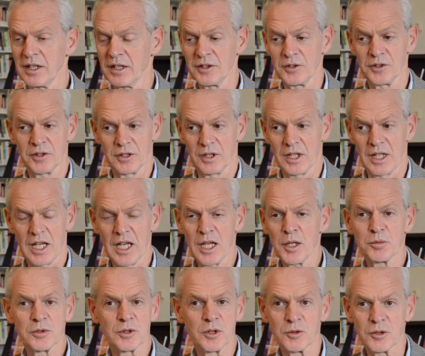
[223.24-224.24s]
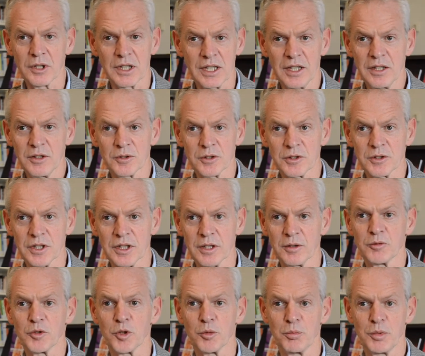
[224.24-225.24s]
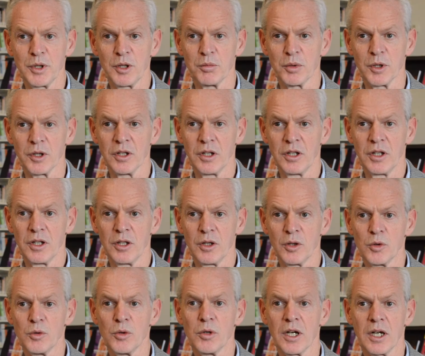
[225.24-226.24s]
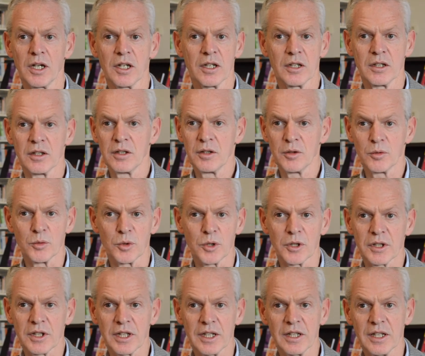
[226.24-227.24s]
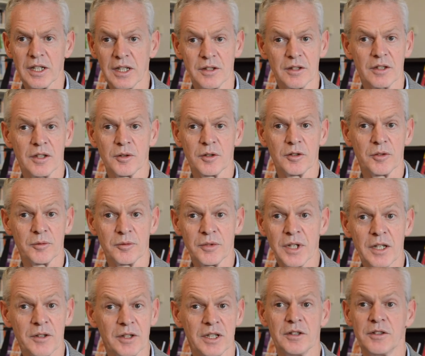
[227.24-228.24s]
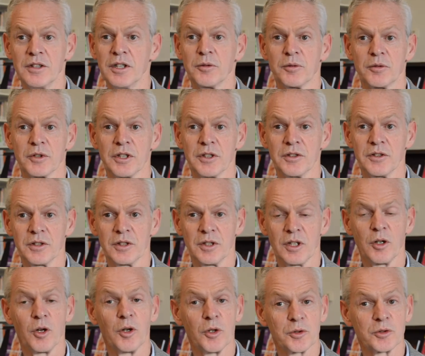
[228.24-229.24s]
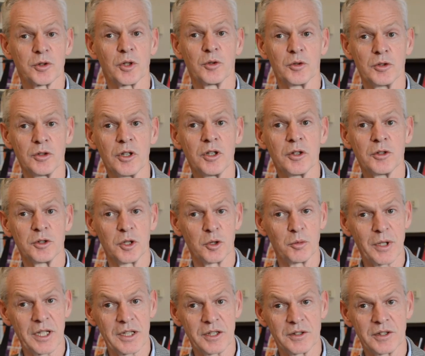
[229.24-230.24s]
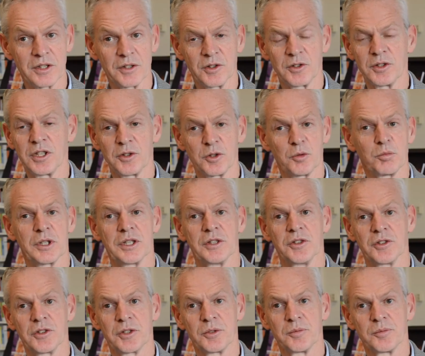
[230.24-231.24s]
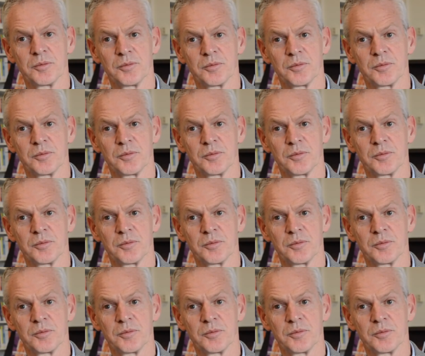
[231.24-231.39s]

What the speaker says: is absolutely interesting for people who are working in very different, also non-humanities disciplines.